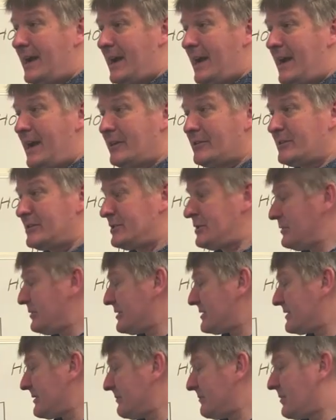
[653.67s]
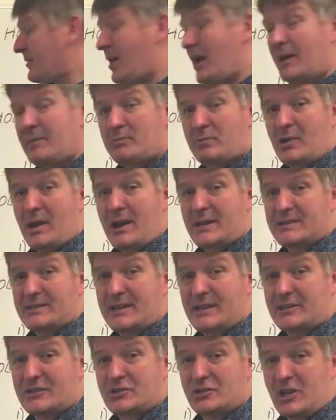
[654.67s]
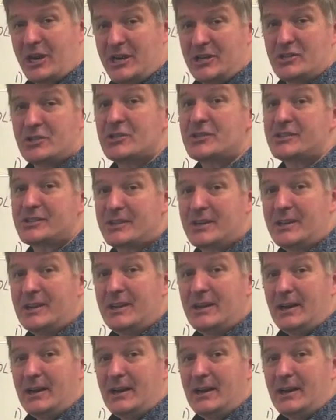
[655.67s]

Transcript: how to do some thought process changes.